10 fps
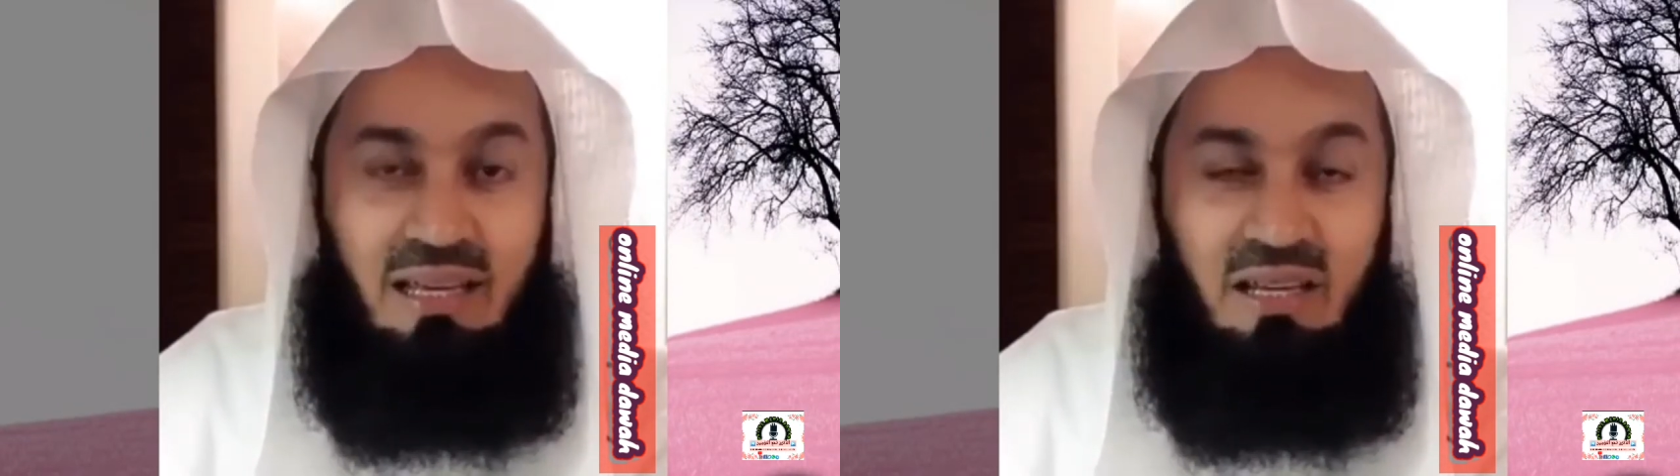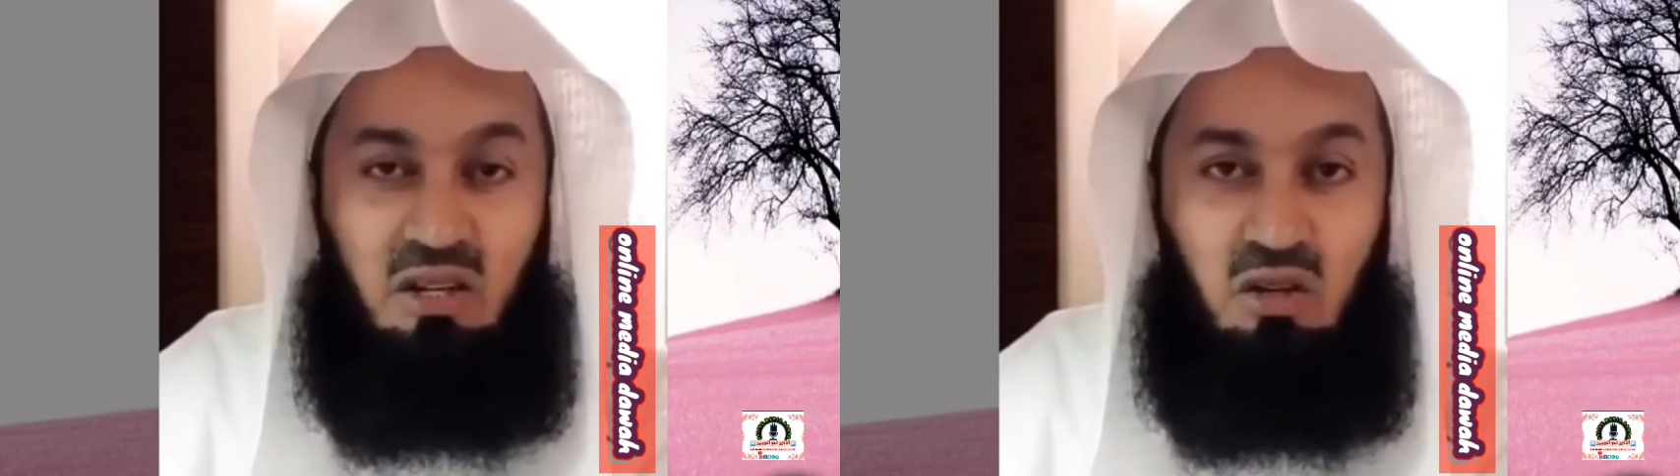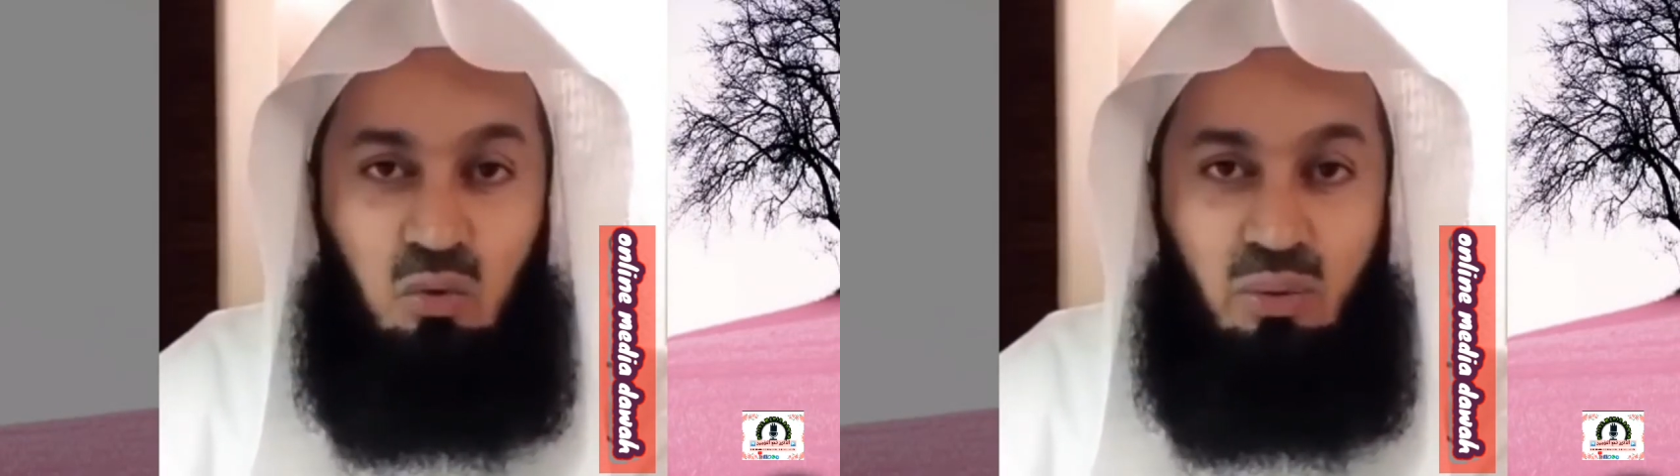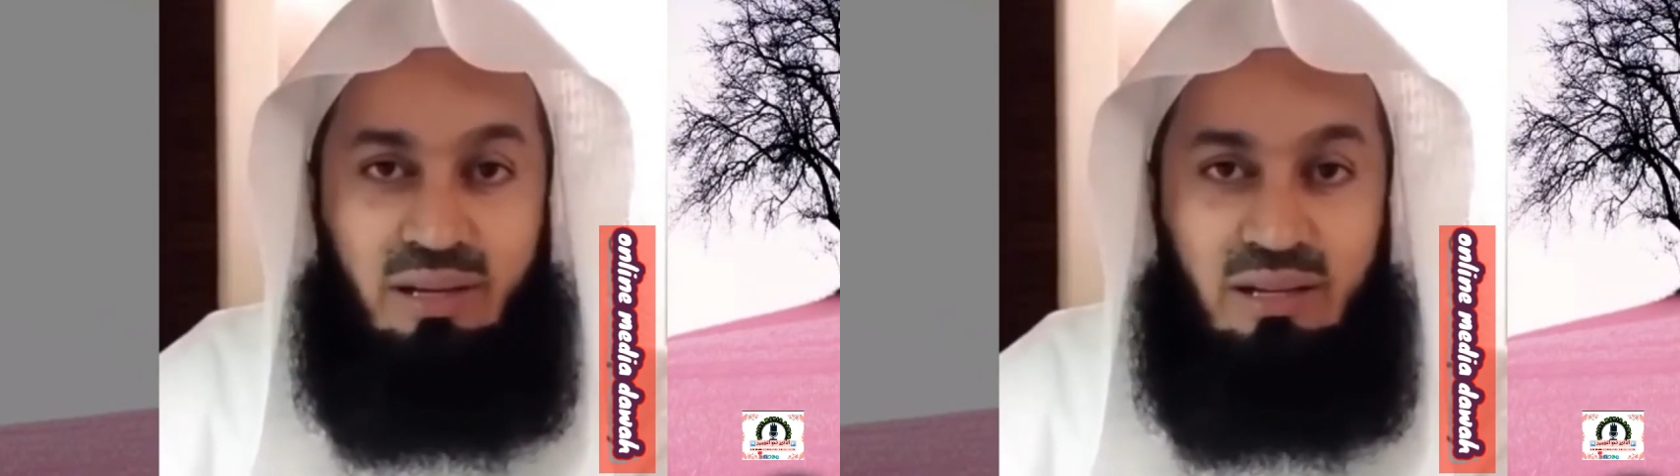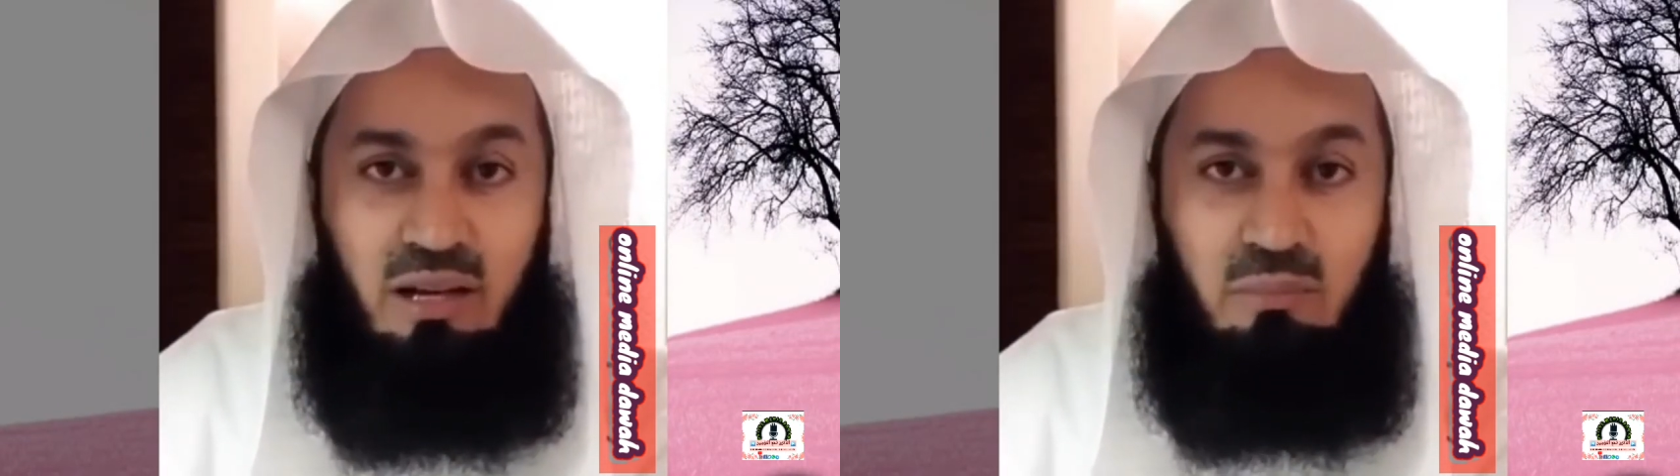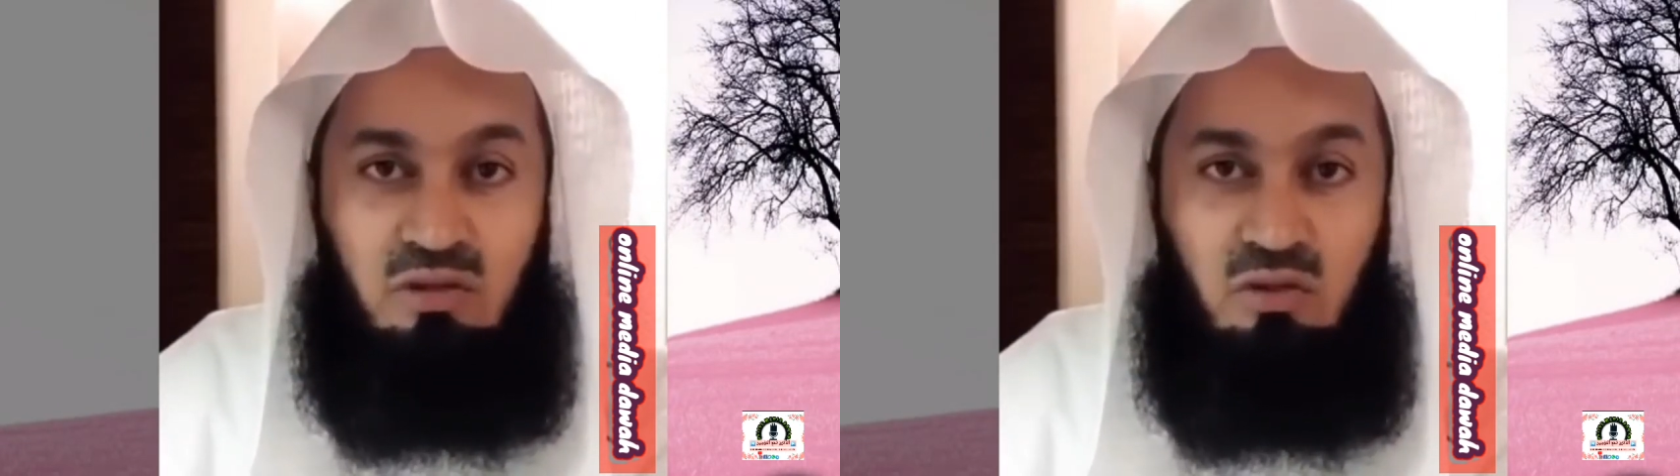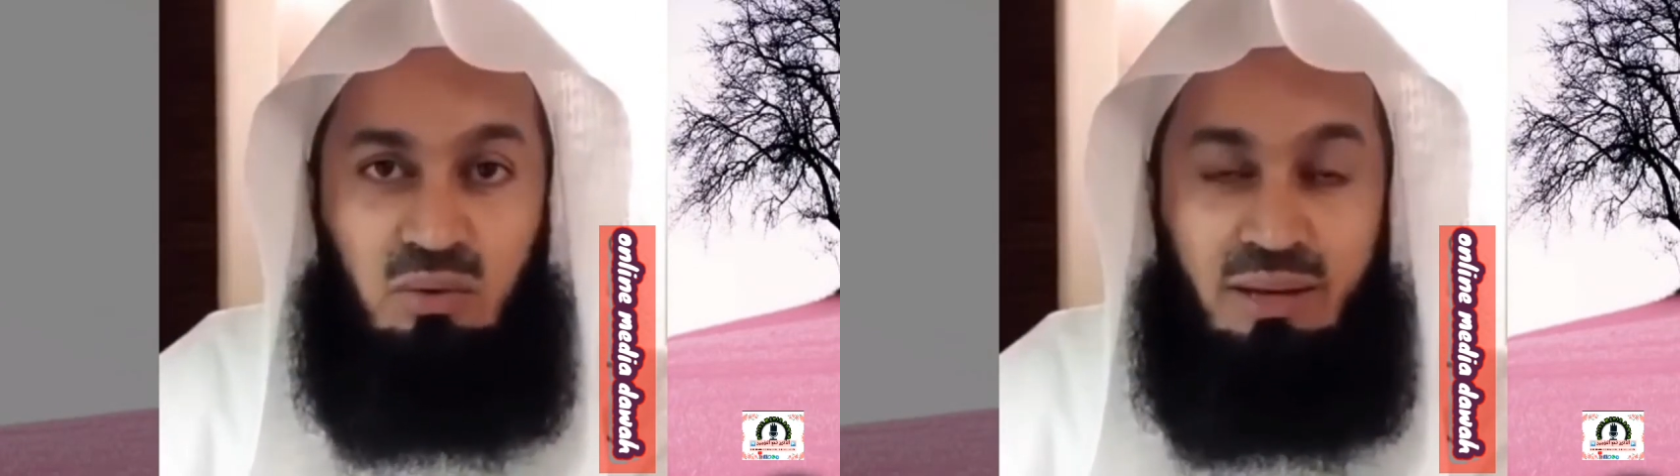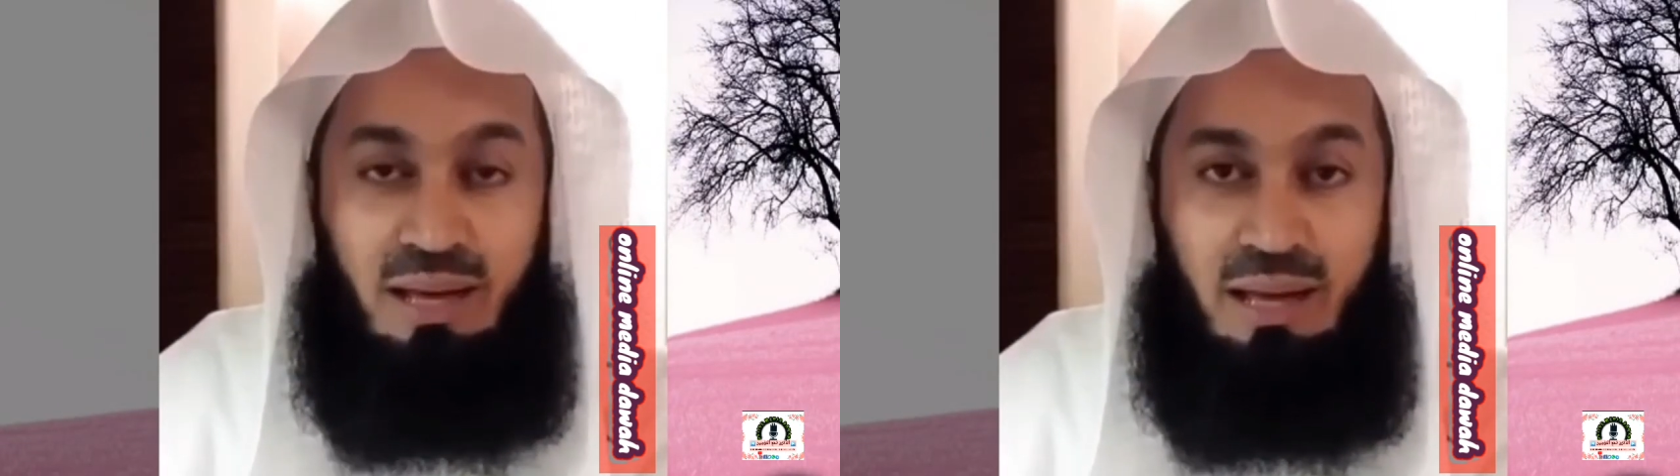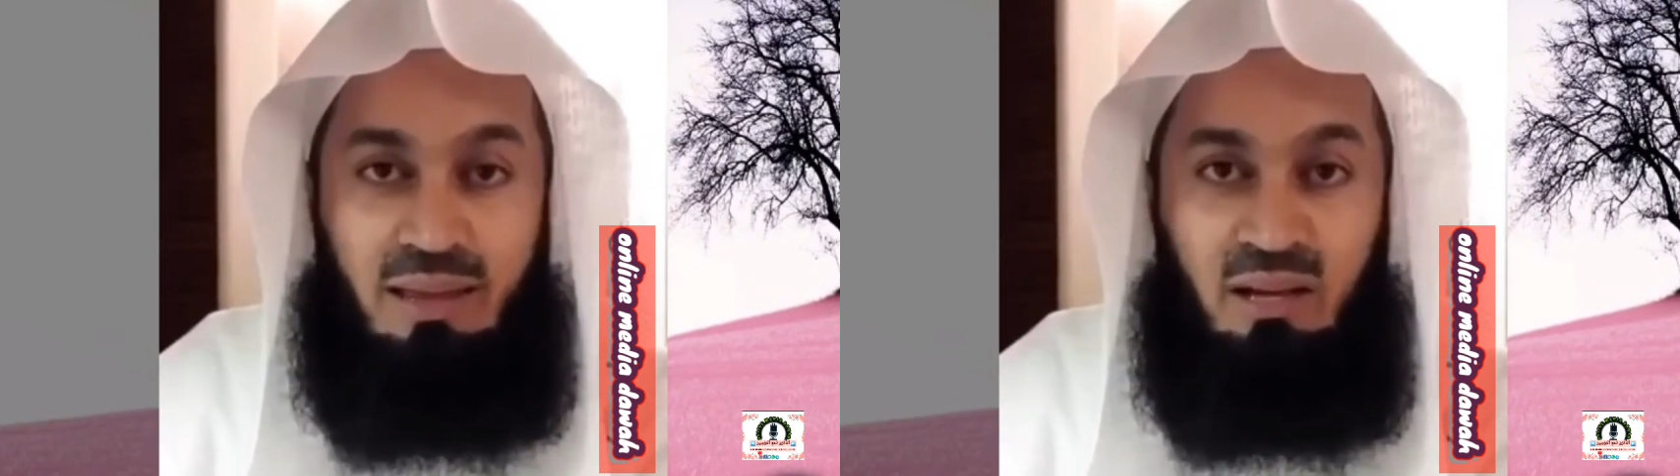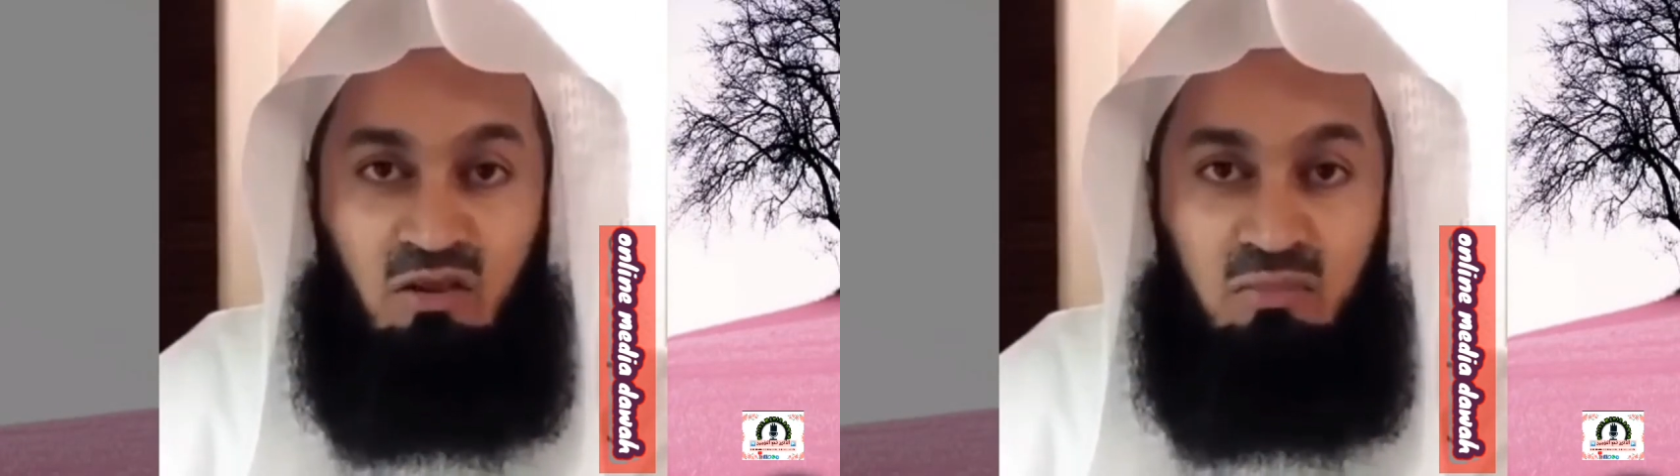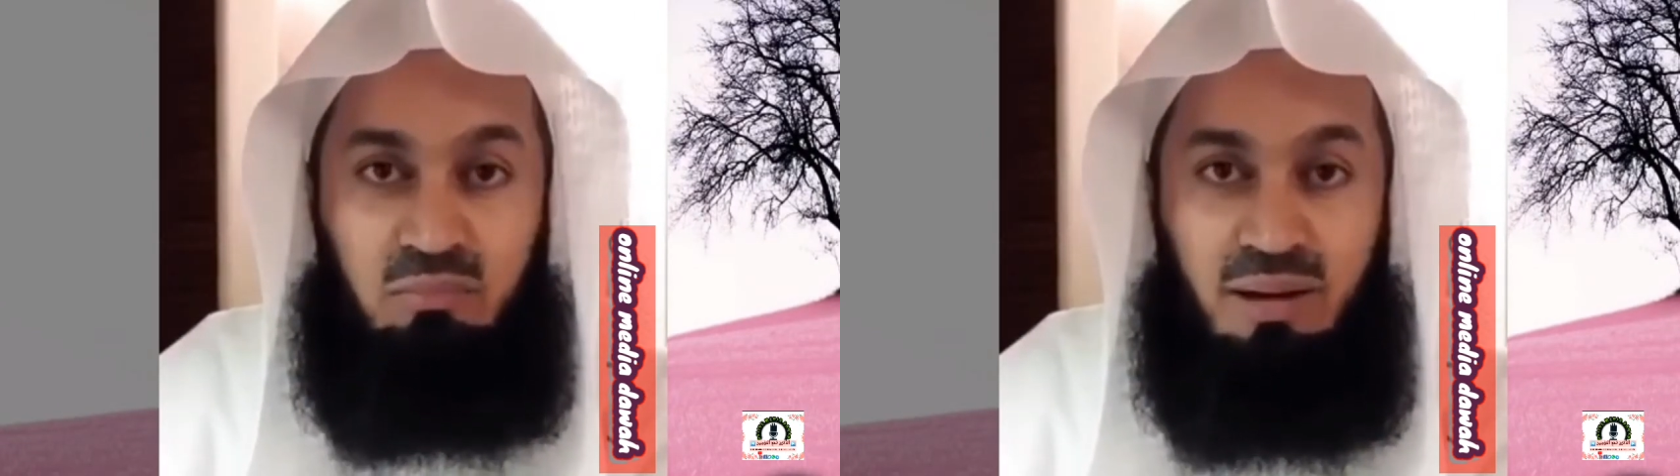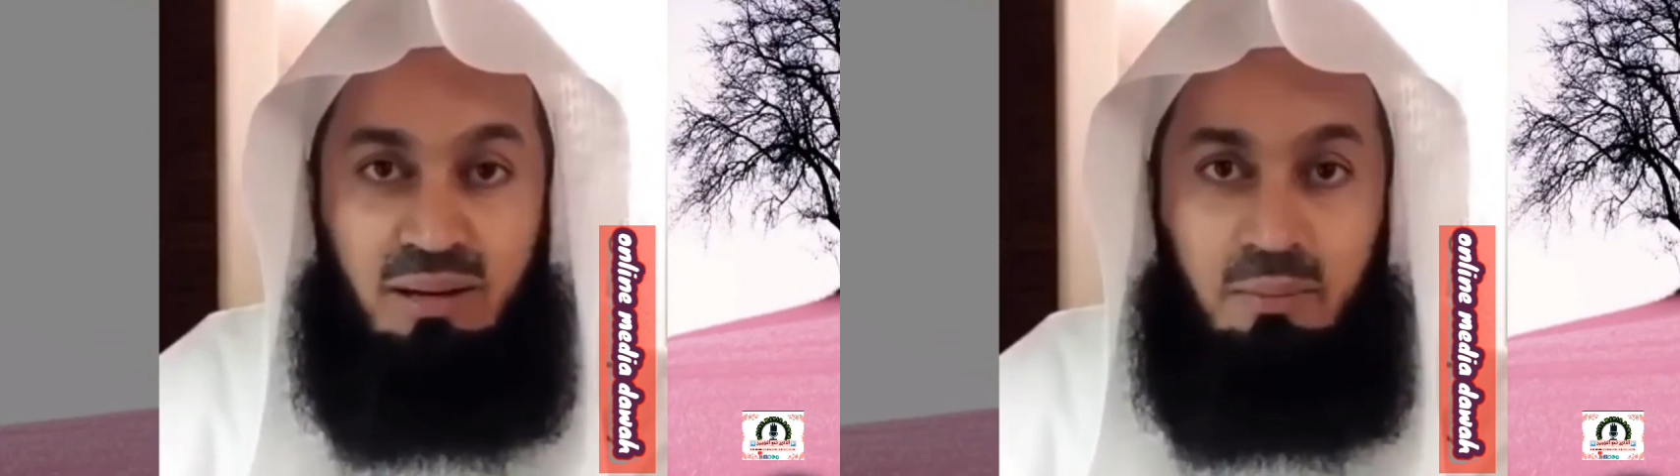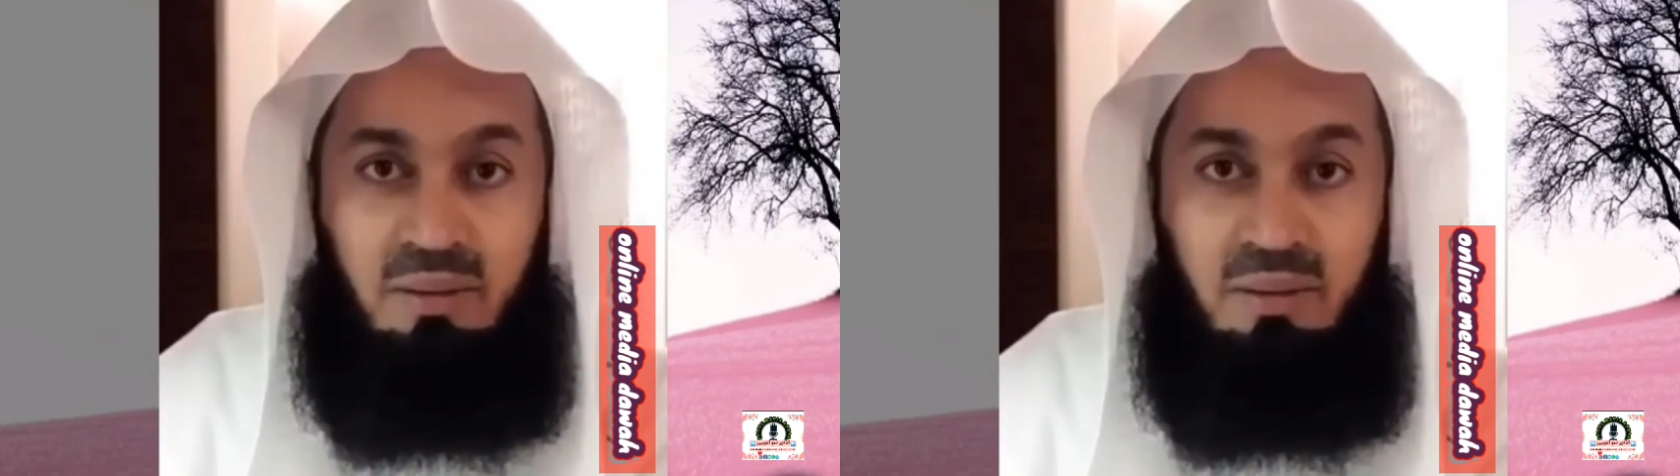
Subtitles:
You know, when it comes to the adhan of Maghrib,